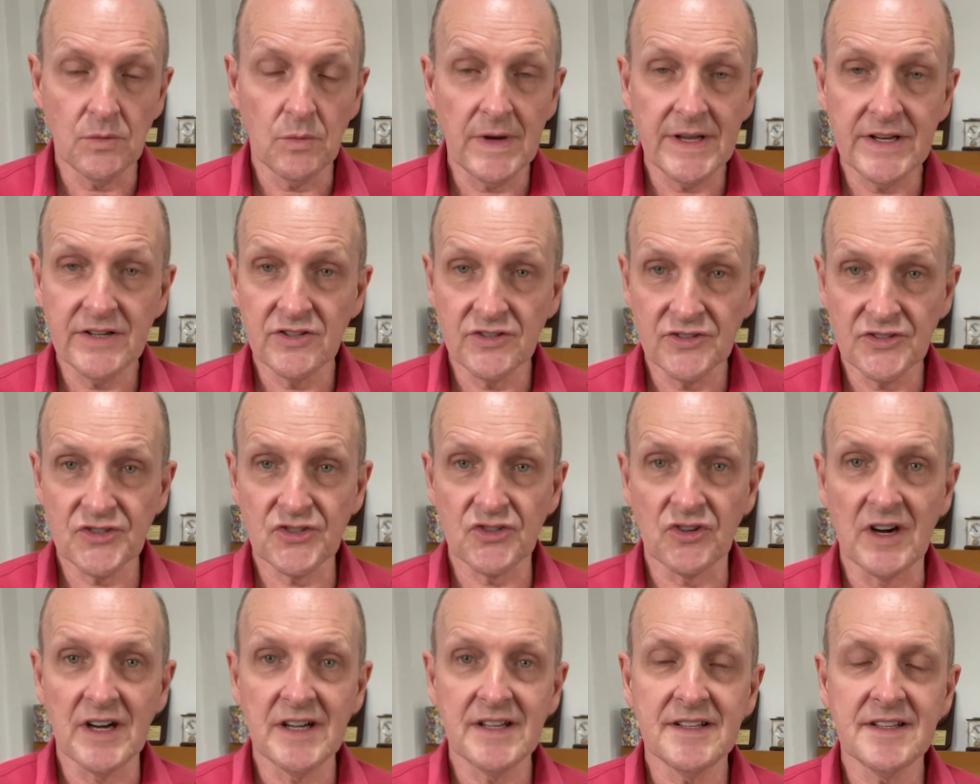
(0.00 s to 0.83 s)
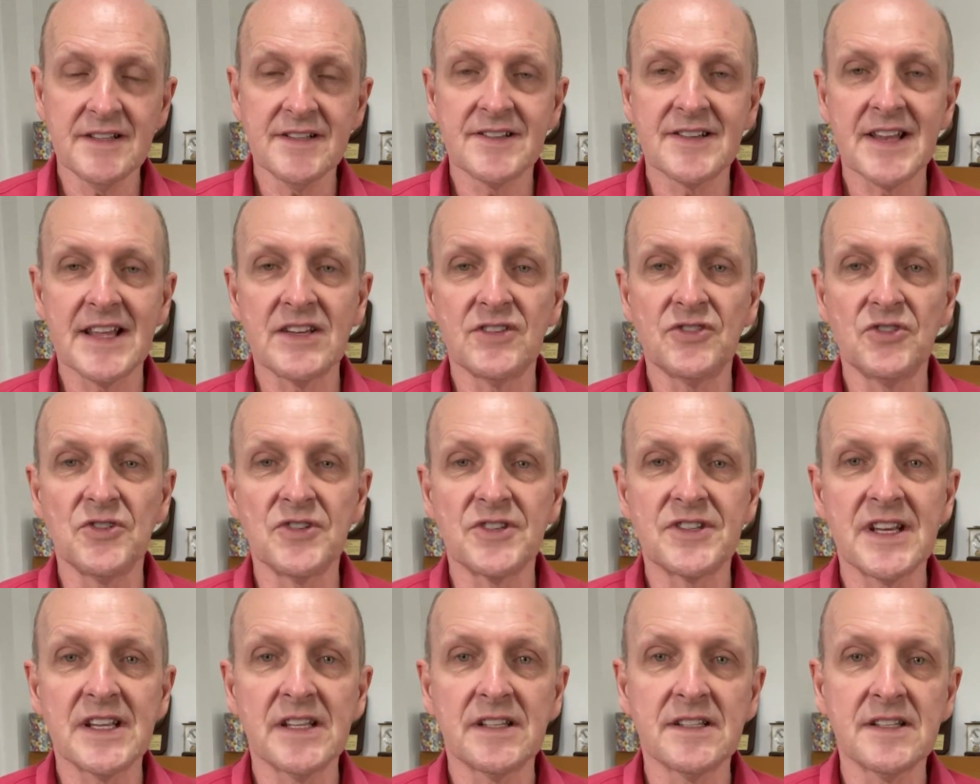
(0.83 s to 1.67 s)
when Australians and New
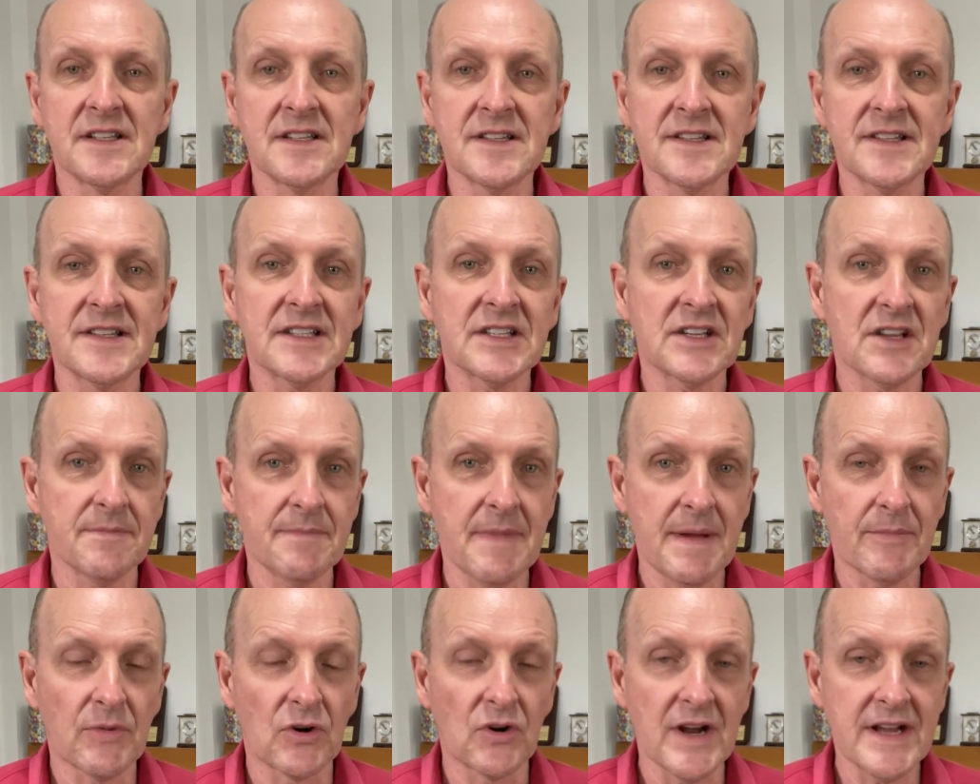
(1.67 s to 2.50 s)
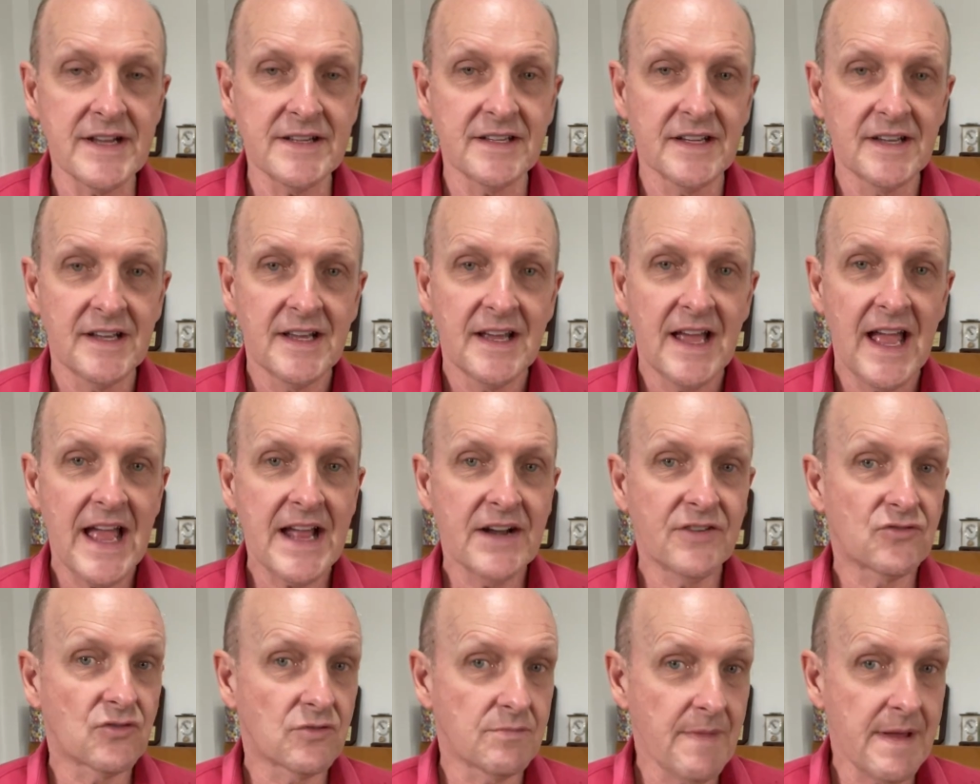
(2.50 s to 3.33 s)
Zealanders commemorate
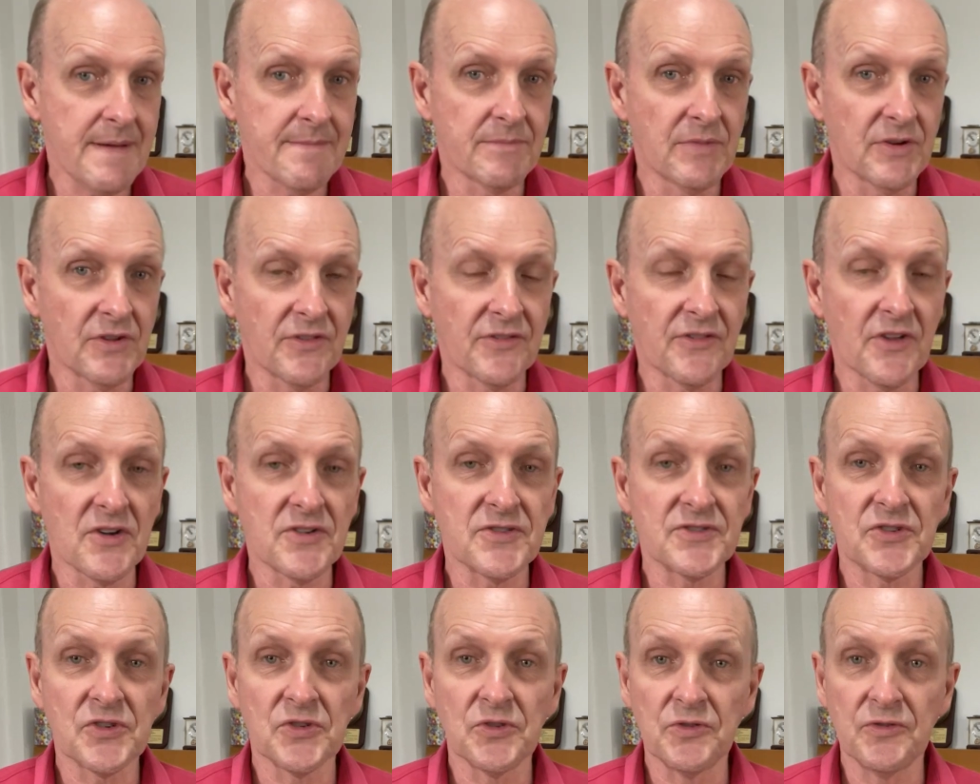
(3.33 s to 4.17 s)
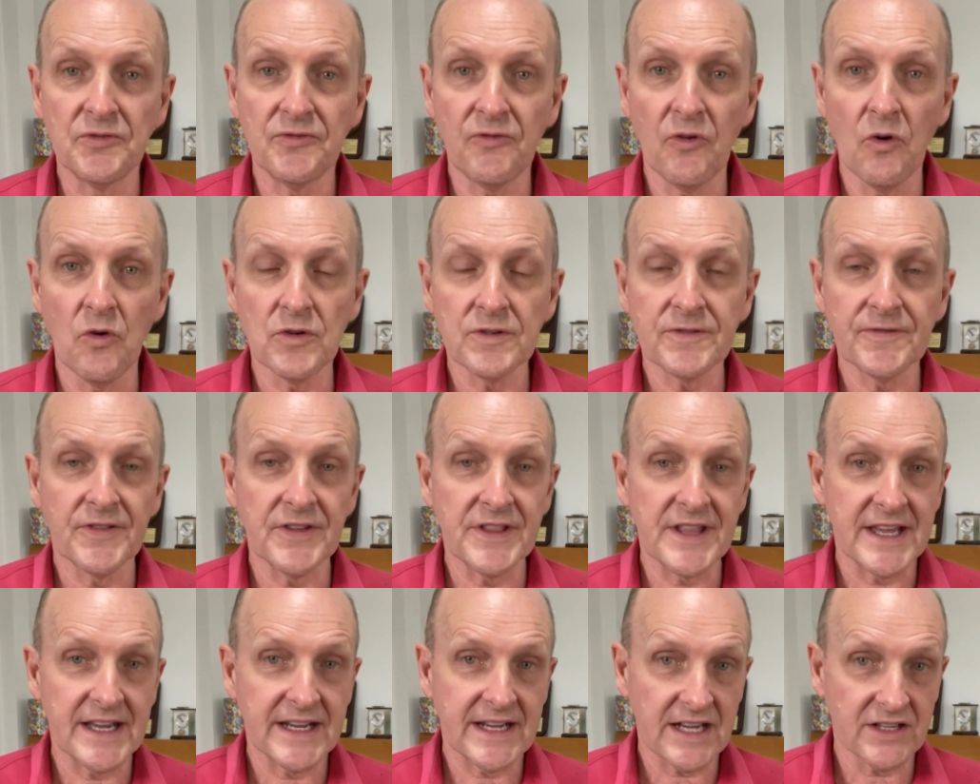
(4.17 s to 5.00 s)
and remember those who fought for
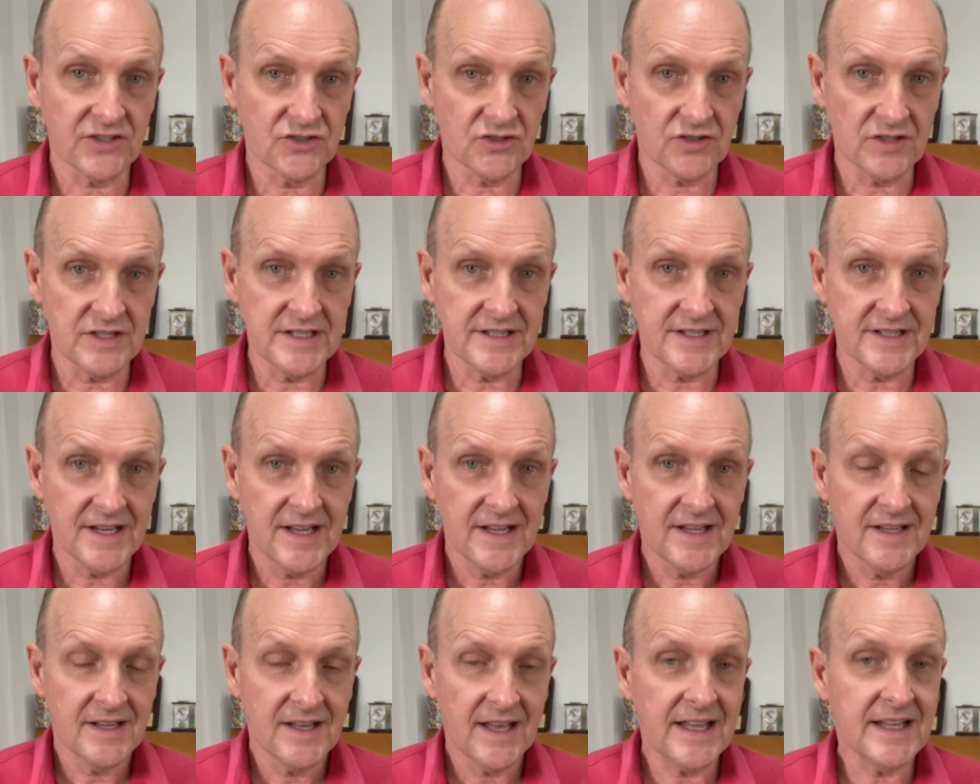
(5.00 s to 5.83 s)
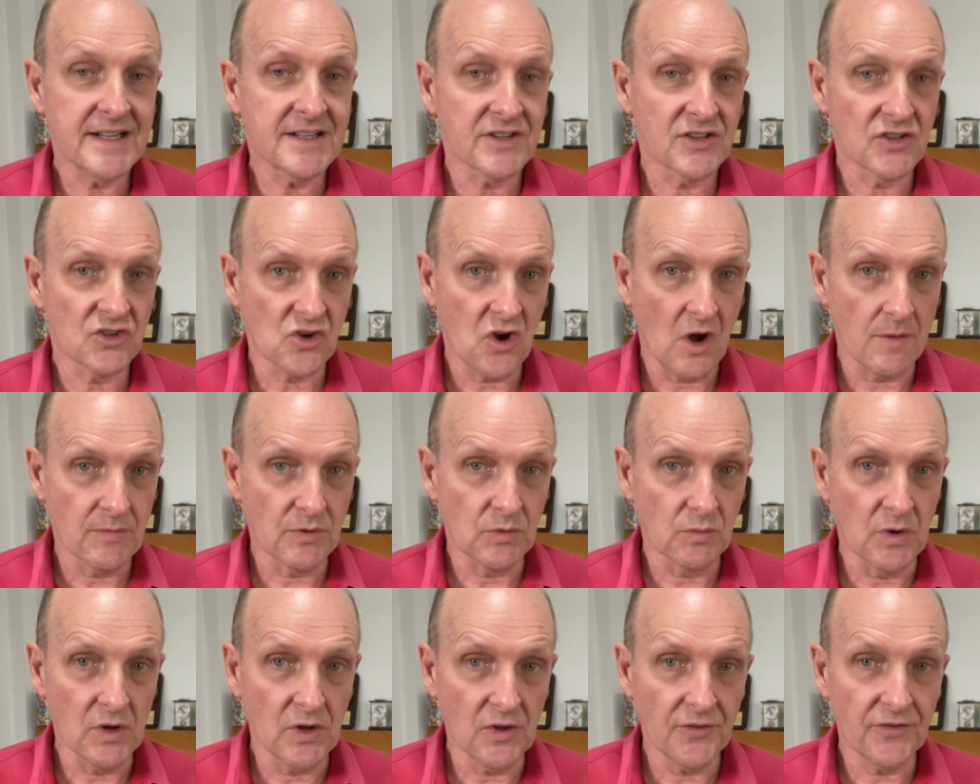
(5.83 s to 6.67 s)
their countries and the
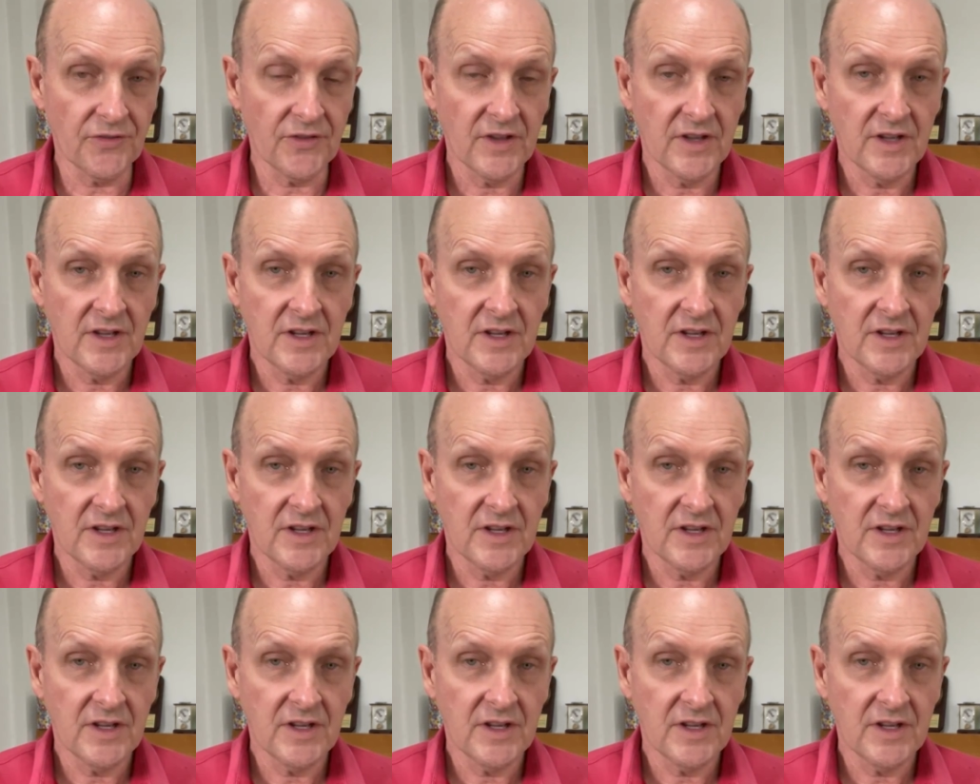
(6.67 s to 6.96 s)
Commonwealth,